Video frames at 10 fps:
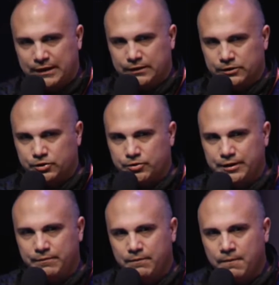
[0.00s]

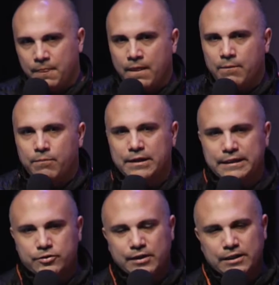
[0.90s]
industry, but he
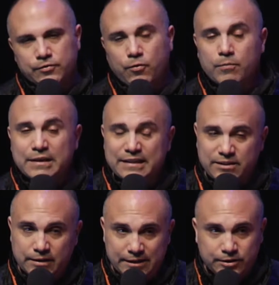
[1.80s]
transformed
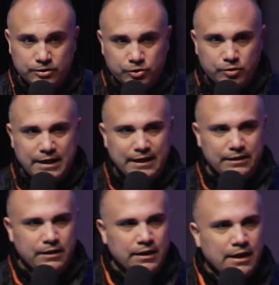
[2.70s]
international
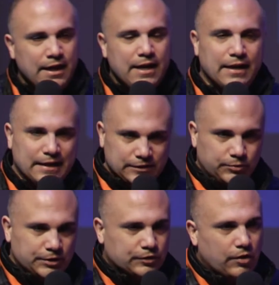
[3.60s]
trade, and as a
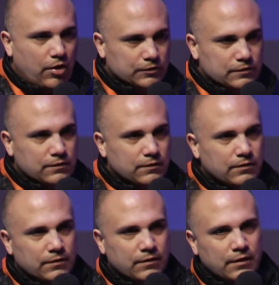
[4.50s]
result,
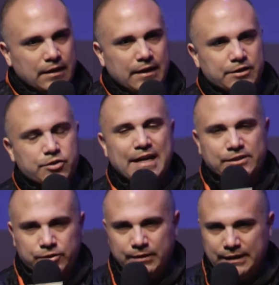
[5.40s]

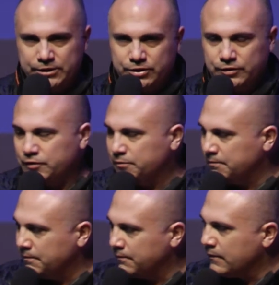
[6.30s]
international relations.
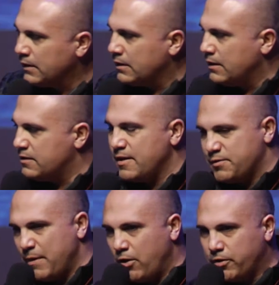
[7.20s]
His name is
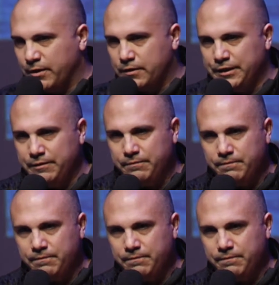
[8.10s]
Malcolm McLean.